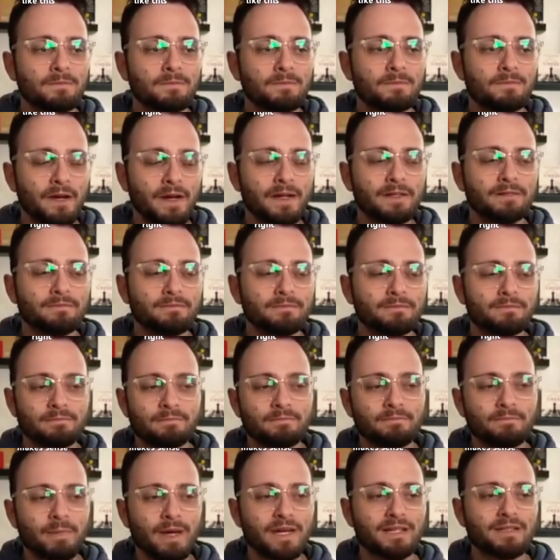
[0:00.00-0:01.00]
Right?
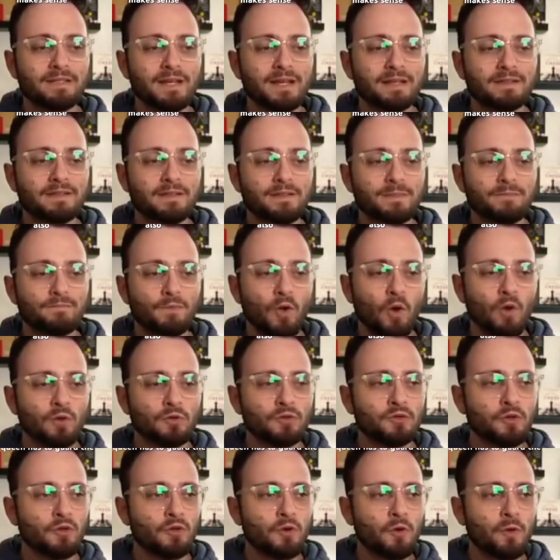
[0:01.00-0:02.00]
Makes sense.
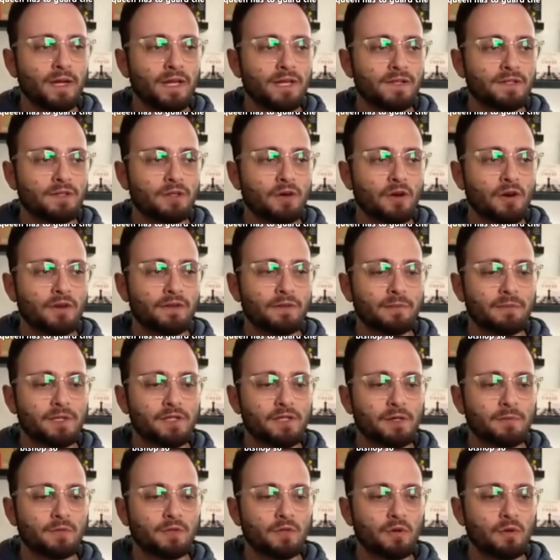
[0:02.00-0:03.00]
Also, the queen has to guard the
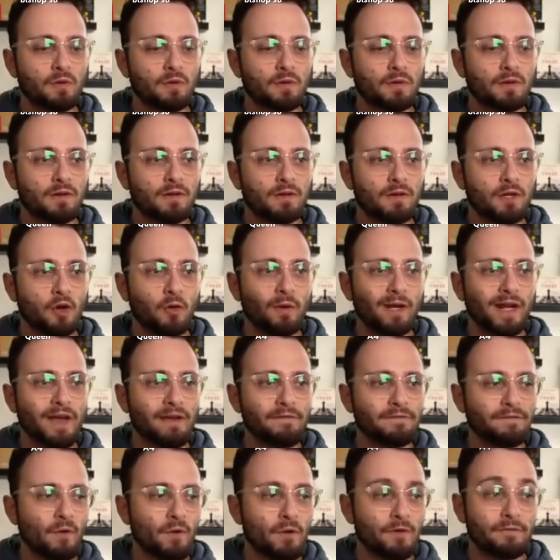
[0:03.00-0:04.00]
bishop. So queen
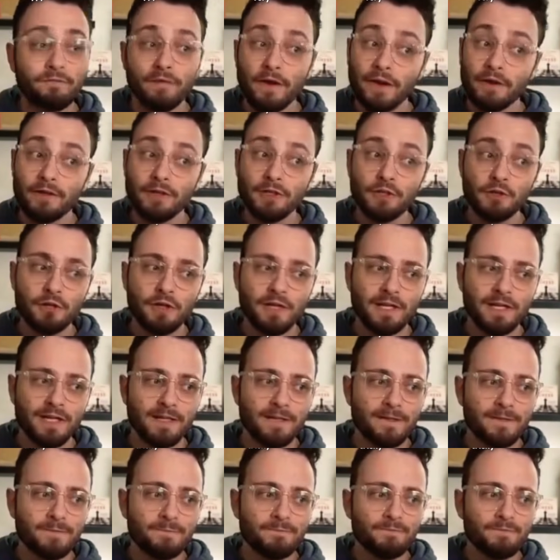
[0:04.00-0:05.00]
a4, very tricky.
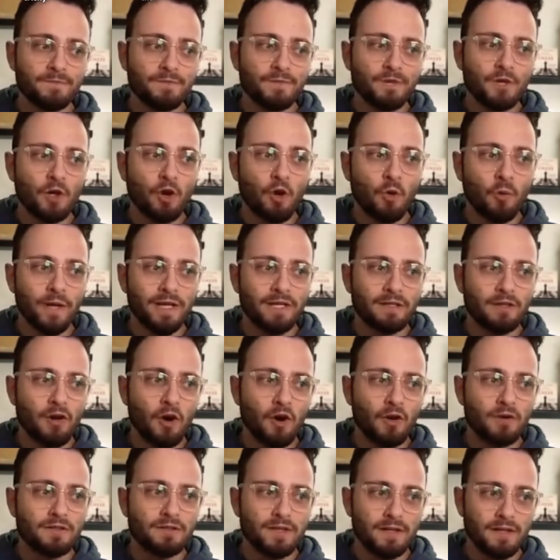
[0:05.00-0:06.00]
The queen
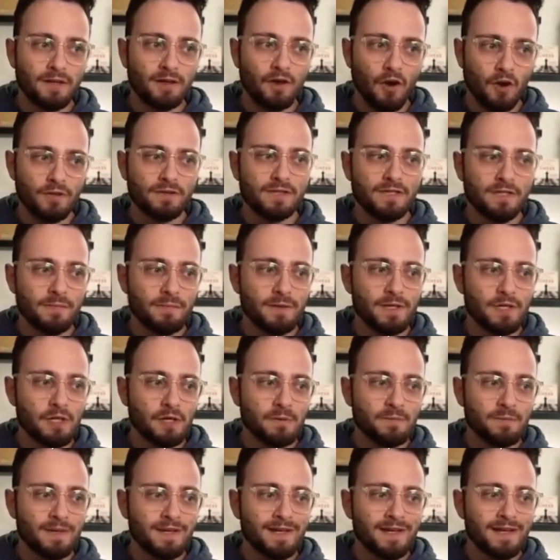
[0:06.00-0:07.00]
guards the
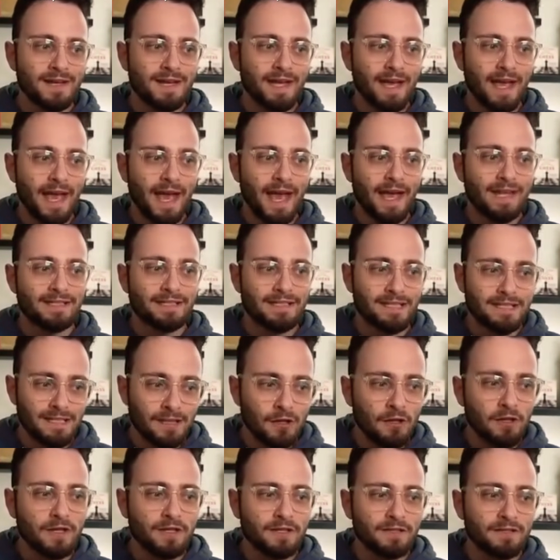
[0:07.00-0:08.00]
bishop and
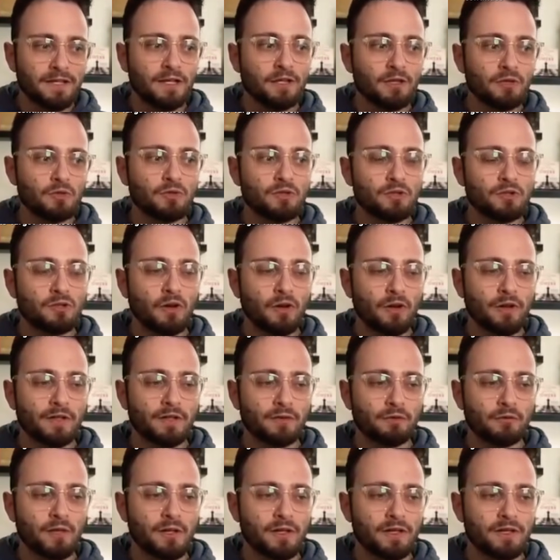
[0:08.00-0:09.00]
still continues to target
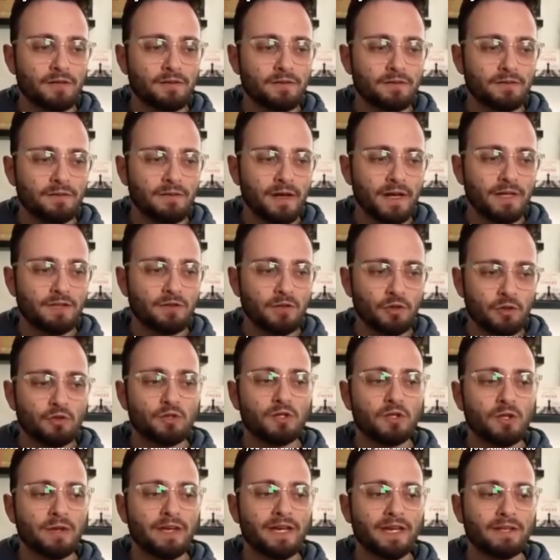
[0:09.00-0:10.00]
the rook. Right? So you
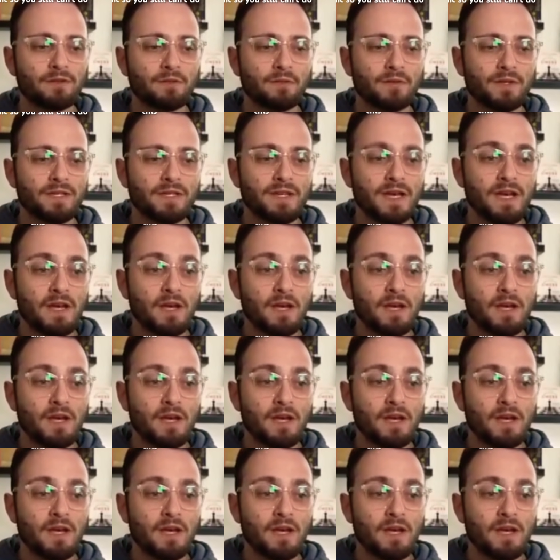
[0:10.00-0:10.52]
still can't do this.